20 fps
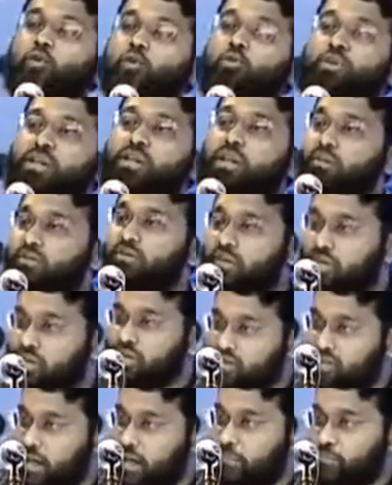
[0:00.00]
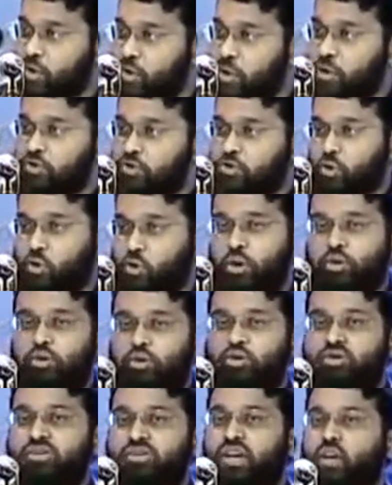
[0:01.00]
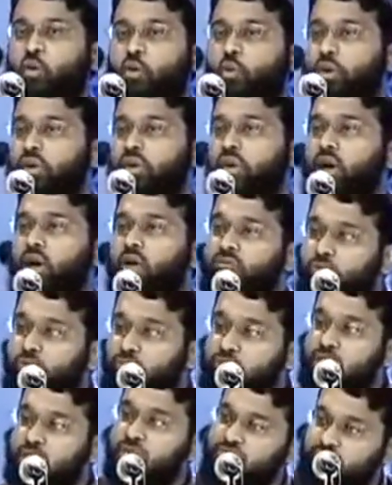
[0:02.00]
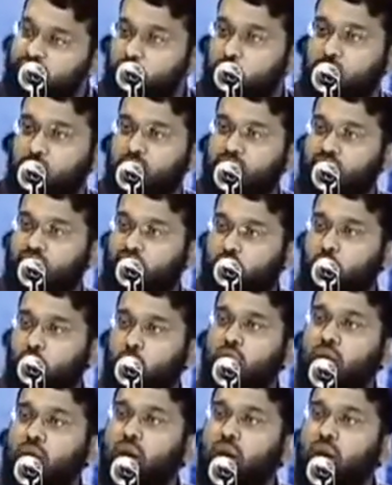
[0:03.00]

be given the same. So when you say, oh Allah, forgive so and so,